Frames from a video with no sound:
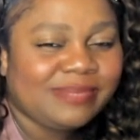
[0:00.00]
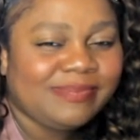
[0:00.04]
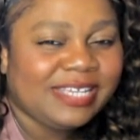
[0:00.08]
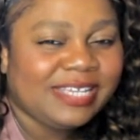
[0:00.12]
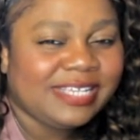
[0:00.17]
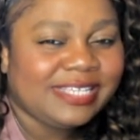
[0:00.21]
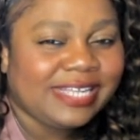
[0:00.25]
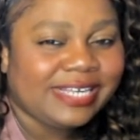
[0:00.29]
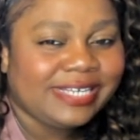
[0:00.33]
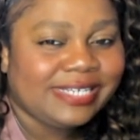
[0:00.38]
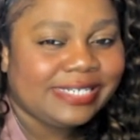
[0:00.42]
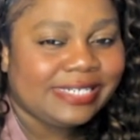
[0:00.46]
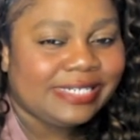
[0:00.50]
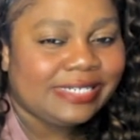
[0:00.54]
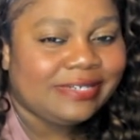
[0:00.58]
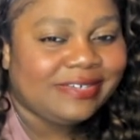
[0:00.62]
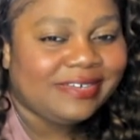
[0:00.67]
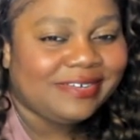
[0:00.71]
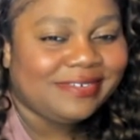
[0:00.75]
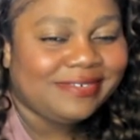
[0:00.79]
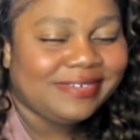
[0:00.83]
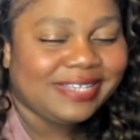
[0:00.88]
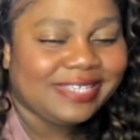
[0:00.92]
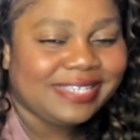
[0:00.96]
because I didn't
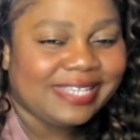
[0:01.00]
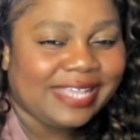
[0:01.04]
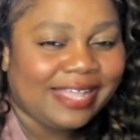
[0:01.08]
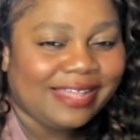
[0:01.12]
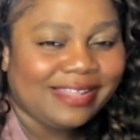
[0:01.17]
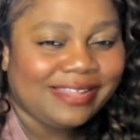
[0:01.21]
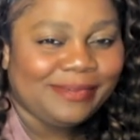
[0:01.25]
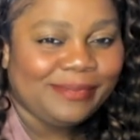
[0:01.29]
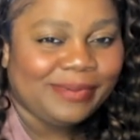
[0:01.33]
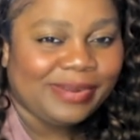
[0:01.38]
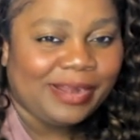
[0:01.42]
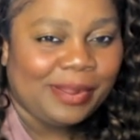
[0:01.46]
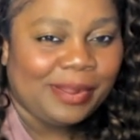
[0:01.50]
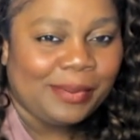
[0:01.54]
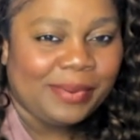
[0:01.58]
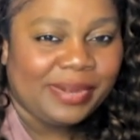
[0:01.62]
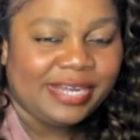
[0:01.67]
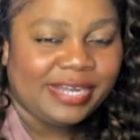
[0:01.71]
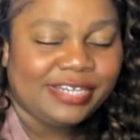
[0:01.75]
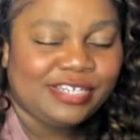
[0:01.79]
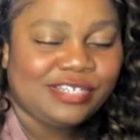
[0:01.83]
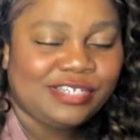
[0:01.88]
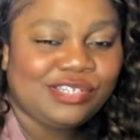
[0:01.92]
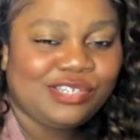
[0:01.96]
know exactly what I
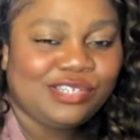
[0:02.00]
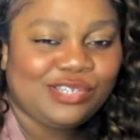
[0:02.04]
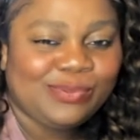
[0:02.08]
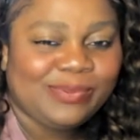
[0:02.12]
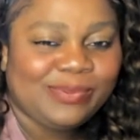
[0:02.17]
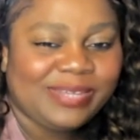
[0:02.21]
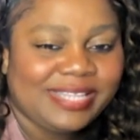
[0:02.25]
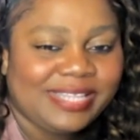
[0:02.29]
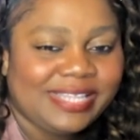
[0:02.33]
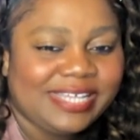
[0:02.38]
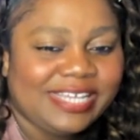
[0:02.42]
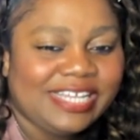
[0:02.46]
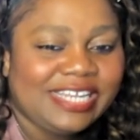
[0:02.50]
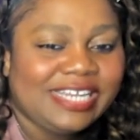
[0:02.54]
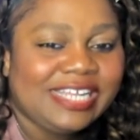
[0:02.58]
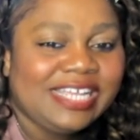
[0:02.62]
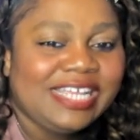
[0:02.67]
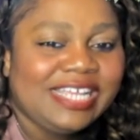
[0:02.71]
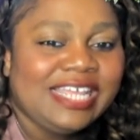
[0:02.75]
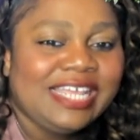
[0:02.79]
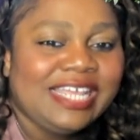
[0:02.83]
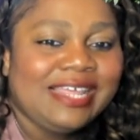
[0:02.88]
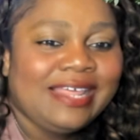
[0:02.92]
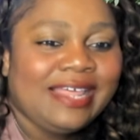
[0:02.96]
wanted to do with it.
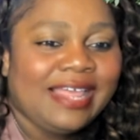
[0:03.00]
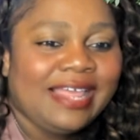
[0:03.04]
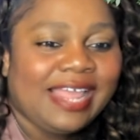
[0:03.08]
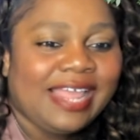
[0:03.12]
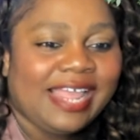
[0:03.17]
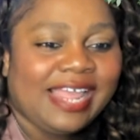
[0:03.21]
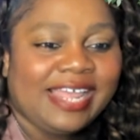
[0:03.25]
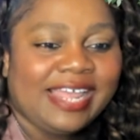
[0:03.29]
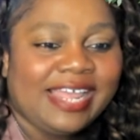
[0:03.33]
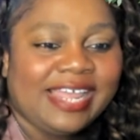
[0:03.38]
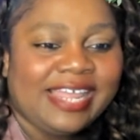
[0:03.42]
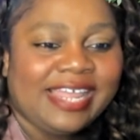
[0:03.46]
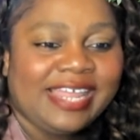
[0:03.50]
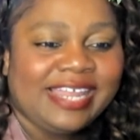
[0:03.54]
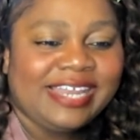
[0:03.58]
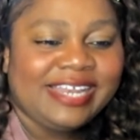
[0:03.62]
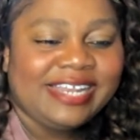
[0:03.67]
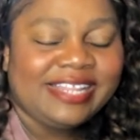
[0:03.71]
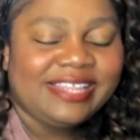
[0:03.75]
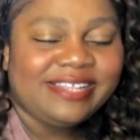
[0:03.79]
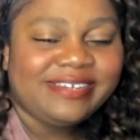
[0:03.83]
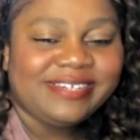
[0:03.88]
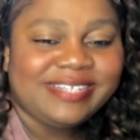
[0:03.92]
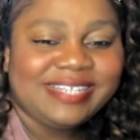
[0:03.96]

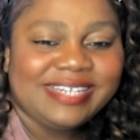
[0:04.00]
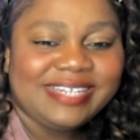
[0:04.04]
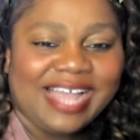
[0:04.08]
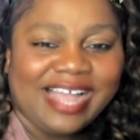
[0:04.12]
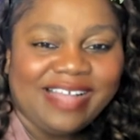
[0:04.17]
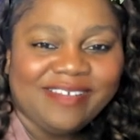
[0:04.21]
And there's not